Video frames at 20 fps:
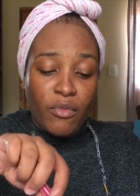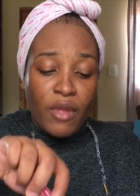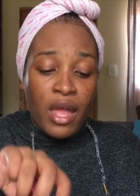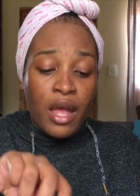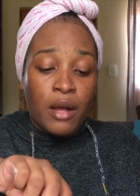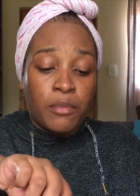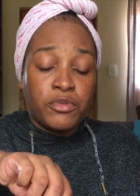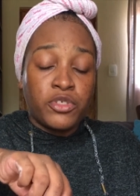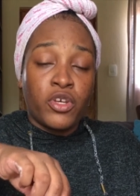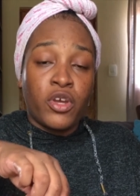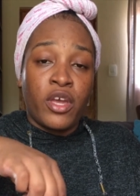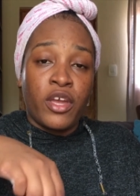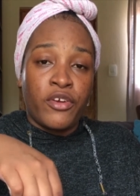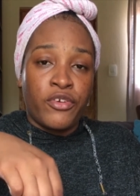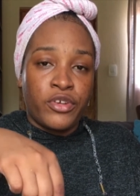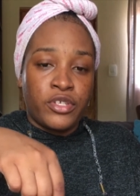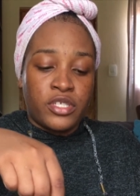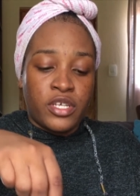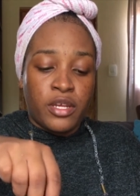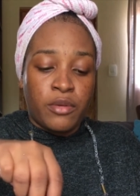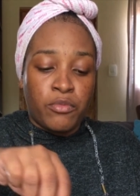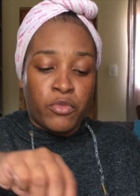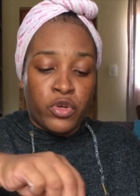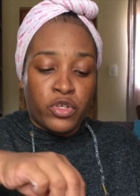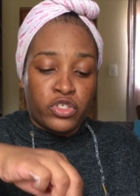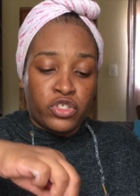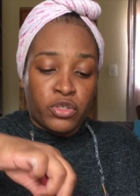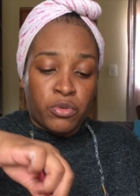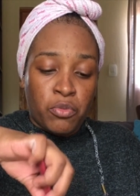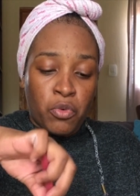helps your hair retain
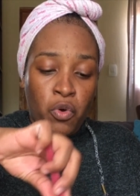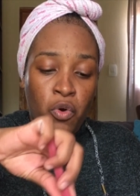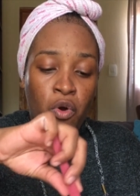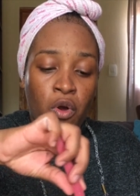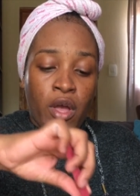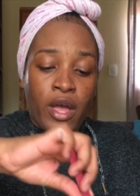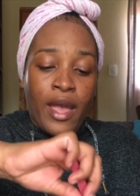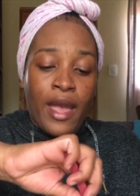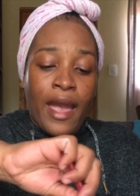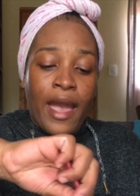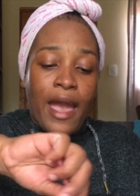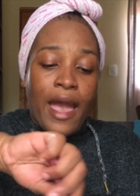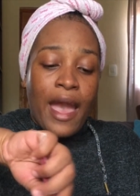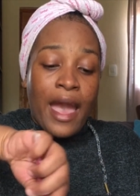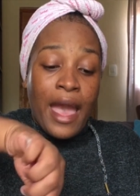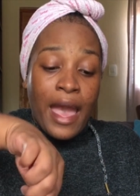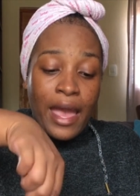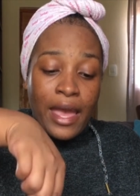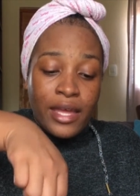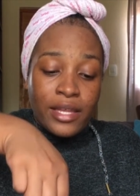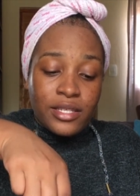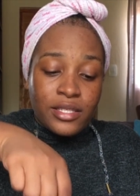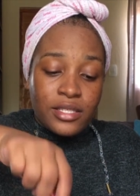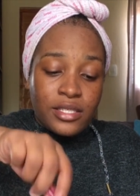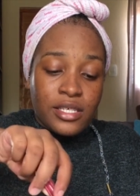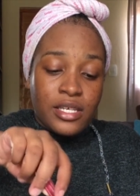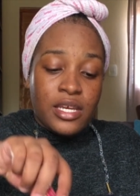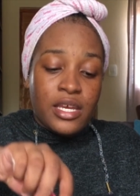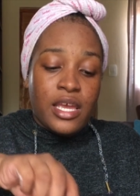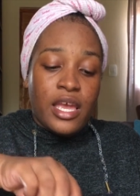moisture more and
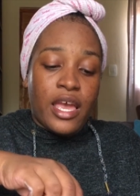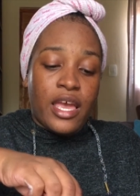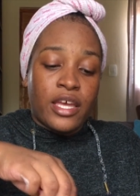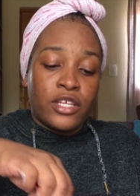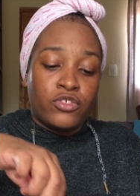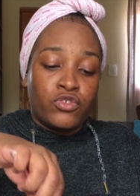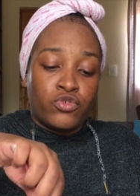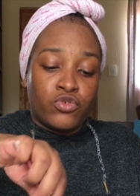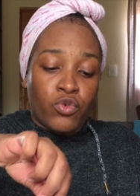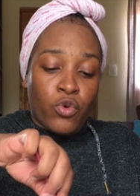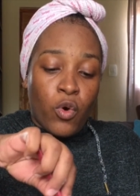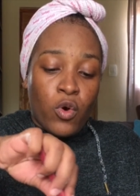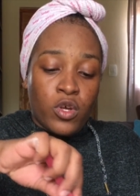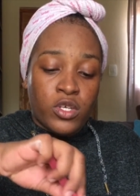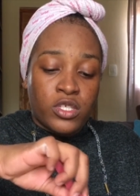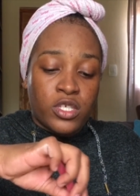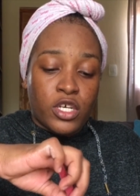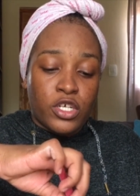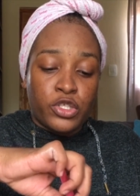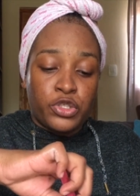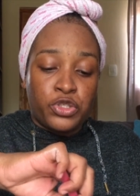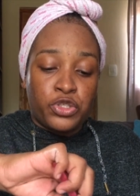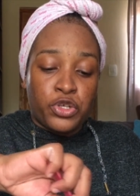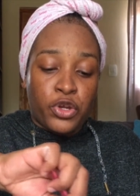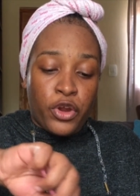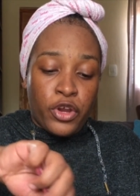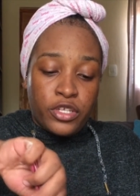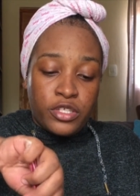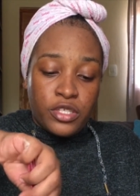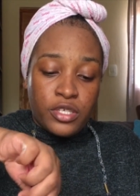it draws
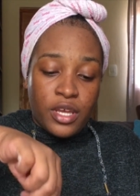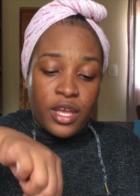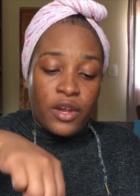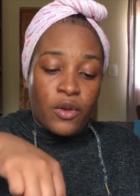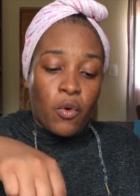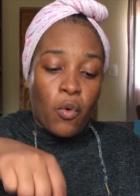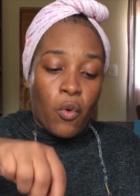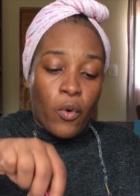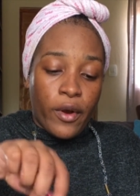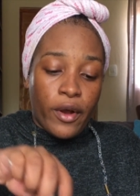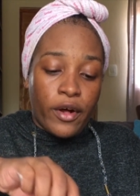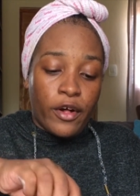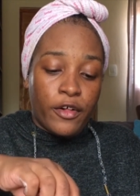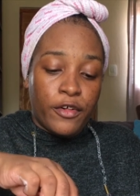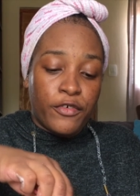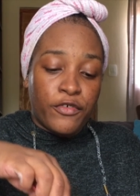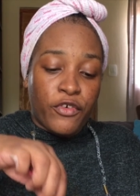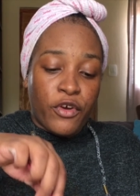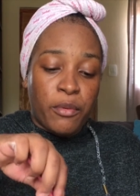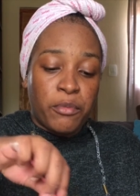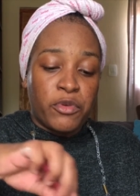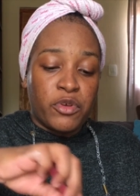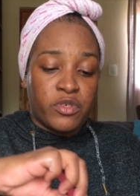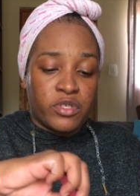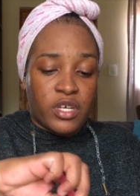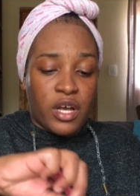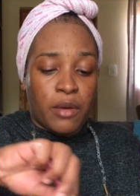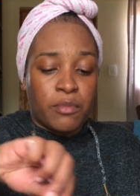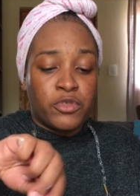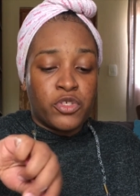dirt and oil from your
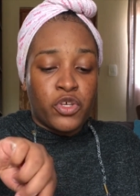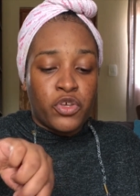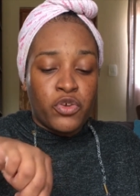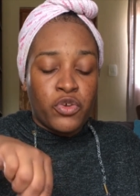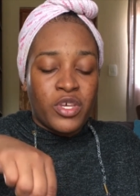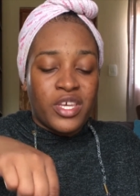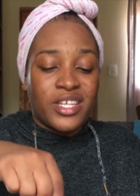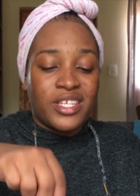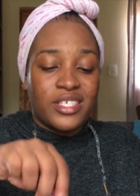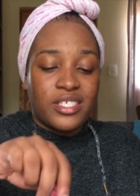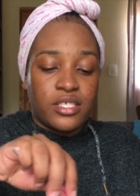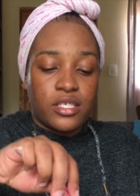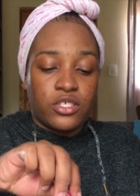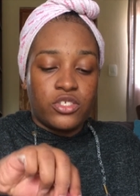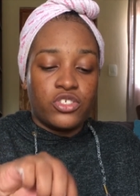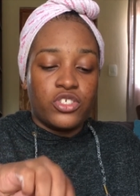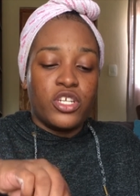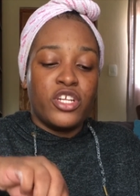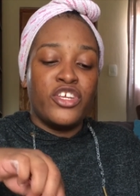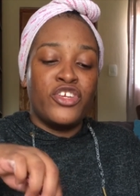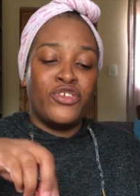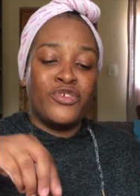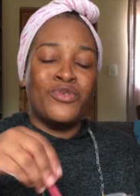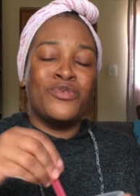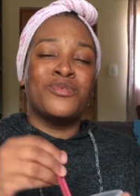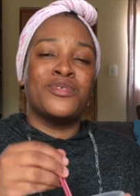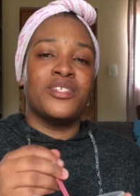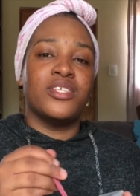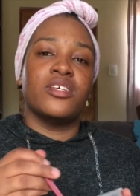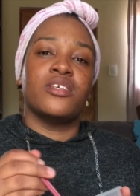scalp so you can essentially
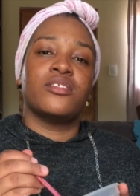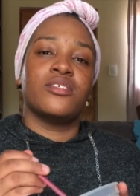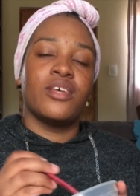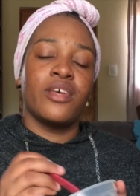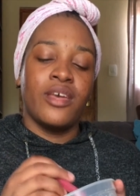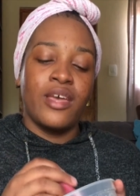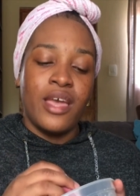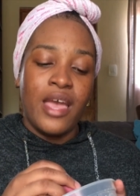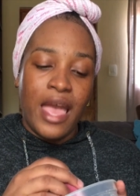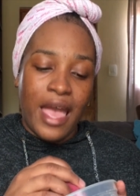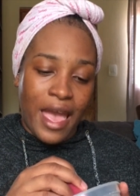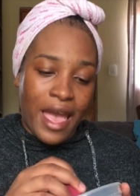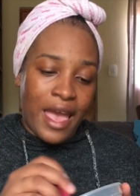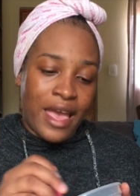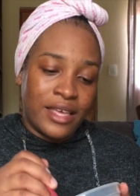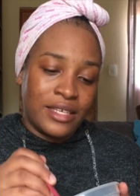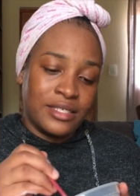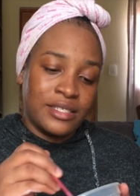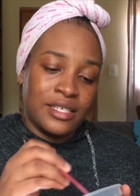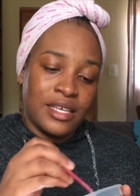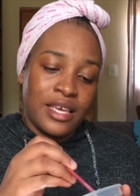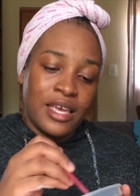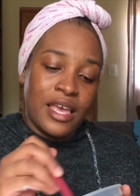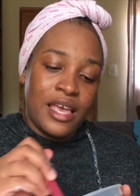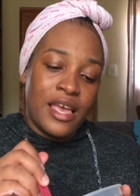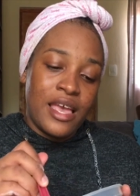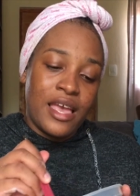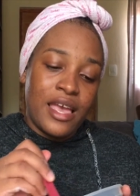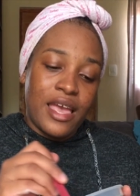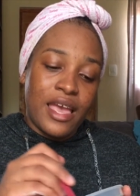use this as
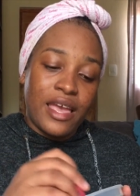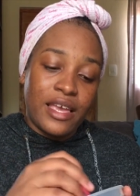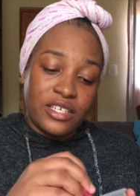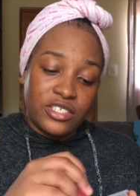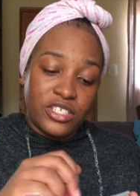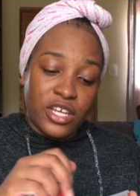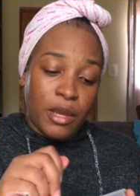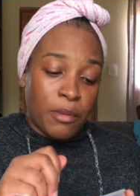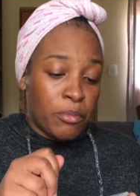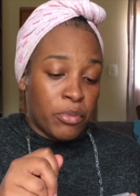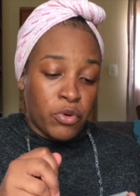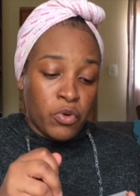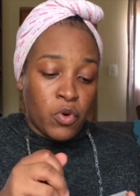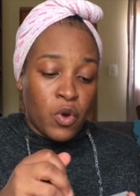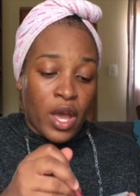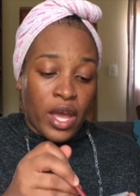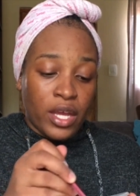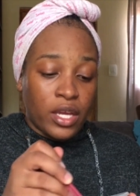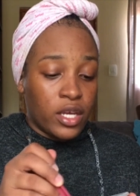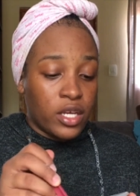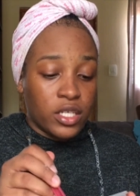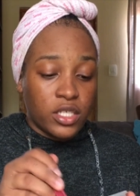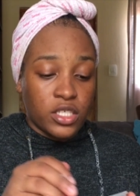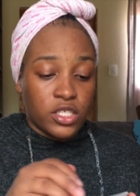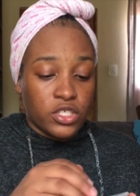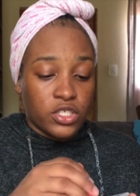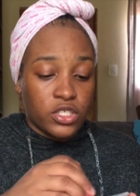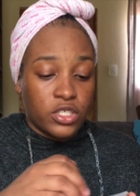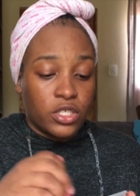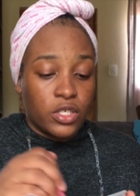a shampoo and
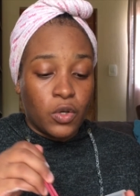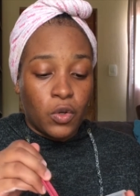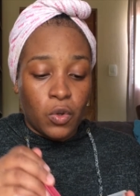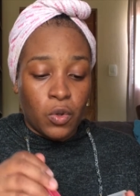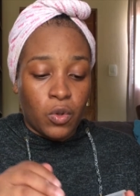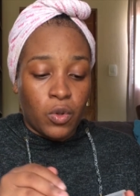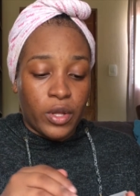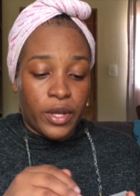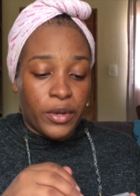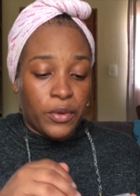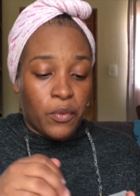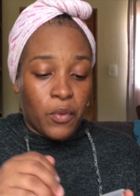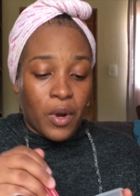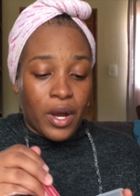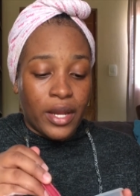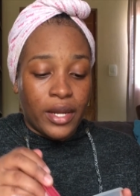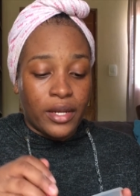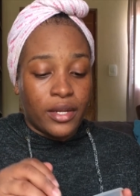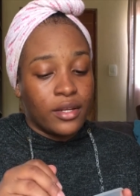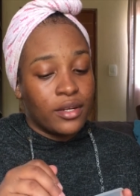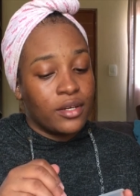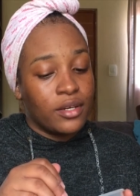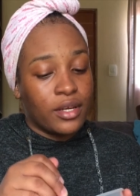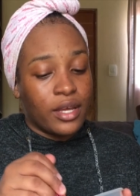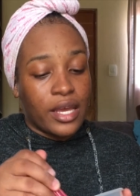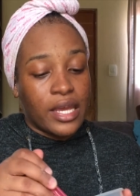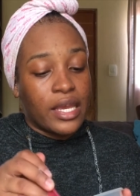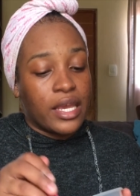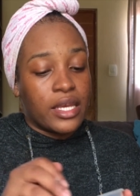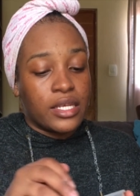conditioner all in one
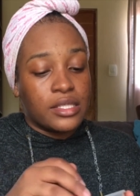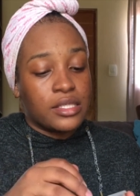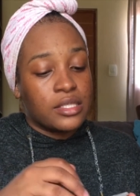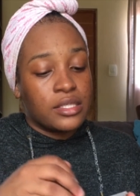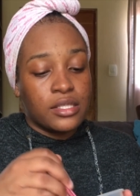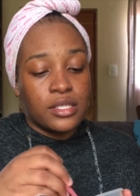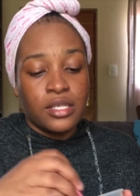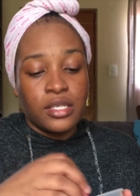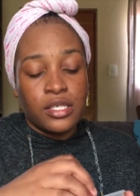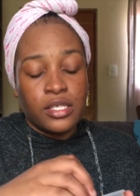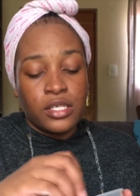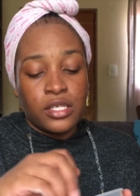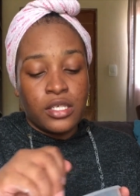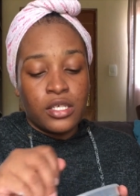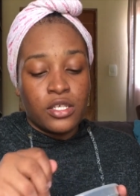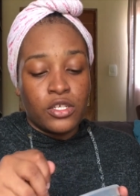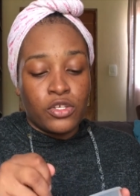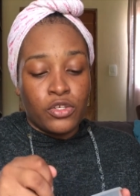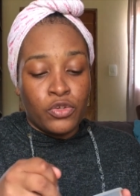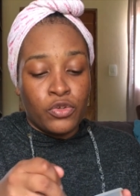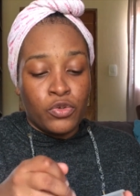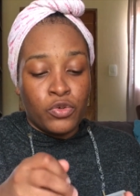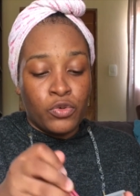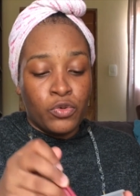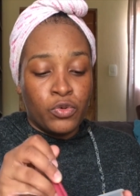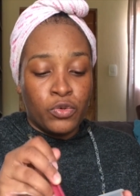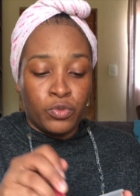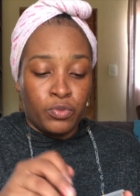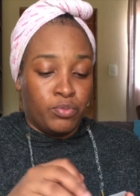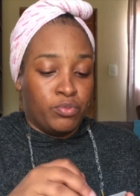i guess
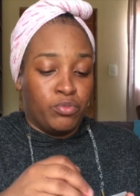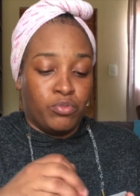you